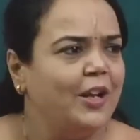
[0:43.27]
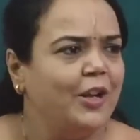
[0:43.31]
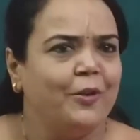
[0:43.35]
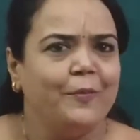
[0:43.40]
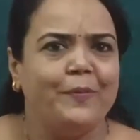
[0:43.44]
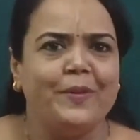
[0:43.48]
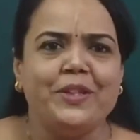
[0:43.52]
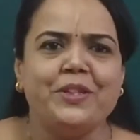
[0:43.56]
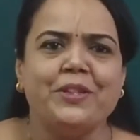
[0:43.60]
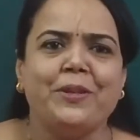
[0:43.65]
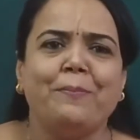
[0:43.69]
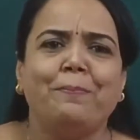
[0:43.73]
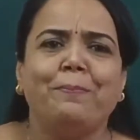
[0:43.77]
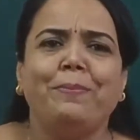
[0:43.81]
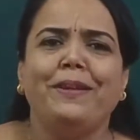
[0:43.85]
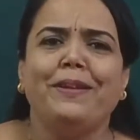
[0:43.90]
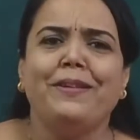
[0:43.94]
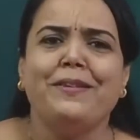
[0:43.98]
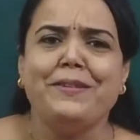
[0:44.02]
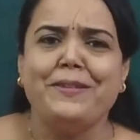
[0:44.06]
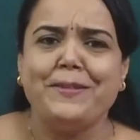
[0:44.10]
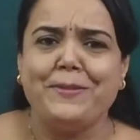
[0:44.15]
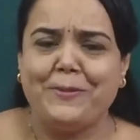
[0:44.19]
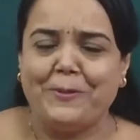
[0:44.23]
which
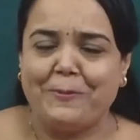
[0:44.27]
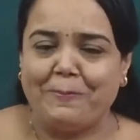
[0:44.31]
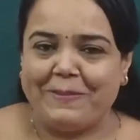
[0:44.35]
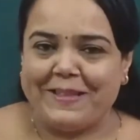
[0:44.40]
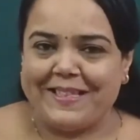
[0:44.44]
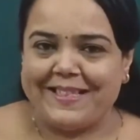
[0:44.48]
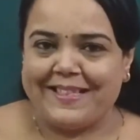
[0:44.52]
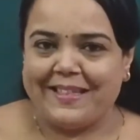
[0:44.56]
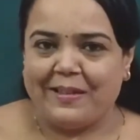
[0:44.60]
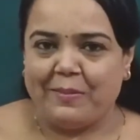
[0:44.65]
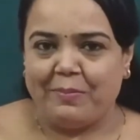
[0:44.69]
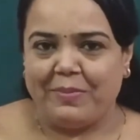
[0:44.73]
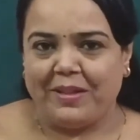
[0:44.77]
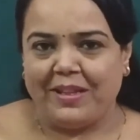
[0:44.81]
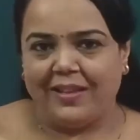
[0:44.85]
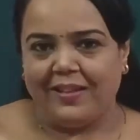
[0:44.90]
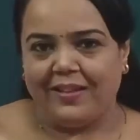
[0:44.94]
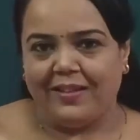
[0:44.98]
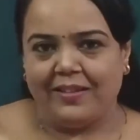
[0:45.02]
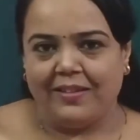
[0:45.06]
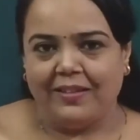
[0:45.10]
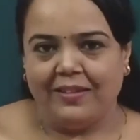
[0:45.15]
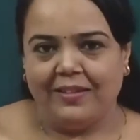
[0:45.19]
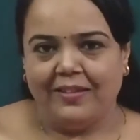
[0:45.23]
appears to be
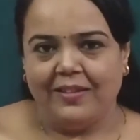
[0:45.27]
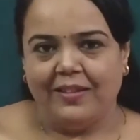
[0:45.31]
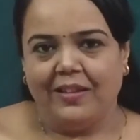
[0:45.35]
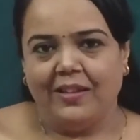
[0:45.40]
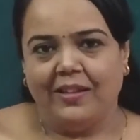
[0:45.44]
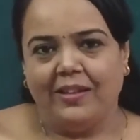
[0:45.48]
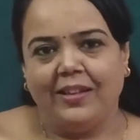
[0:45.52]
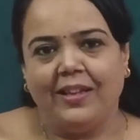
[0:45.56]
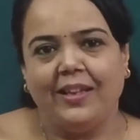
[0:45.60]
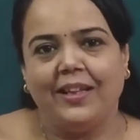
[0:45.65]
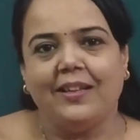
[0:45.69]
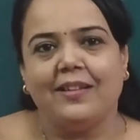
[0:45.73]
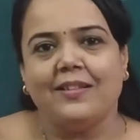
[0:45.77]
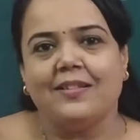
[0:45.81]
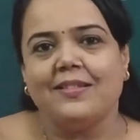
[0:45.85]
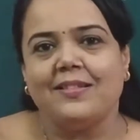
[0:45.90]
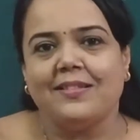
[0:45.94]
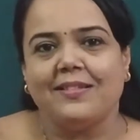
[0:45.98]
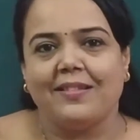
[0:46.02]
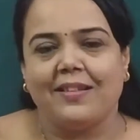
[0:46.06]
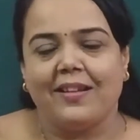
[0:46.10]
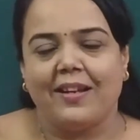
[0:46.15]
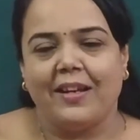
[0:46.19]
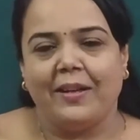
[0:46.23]
similarly
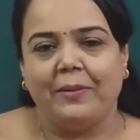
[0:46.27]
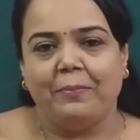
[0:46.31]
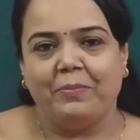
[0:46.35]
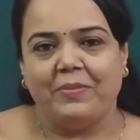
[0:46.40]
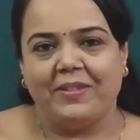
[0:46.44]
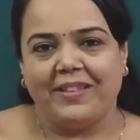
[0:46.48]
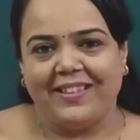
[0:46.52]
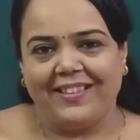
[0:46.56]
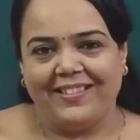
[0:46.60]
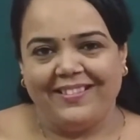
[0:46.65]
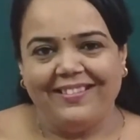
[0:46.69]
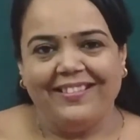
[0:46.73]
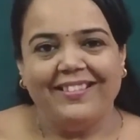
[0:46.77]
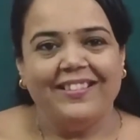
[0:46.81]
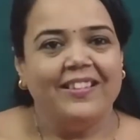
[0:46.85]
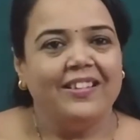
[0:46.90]
described in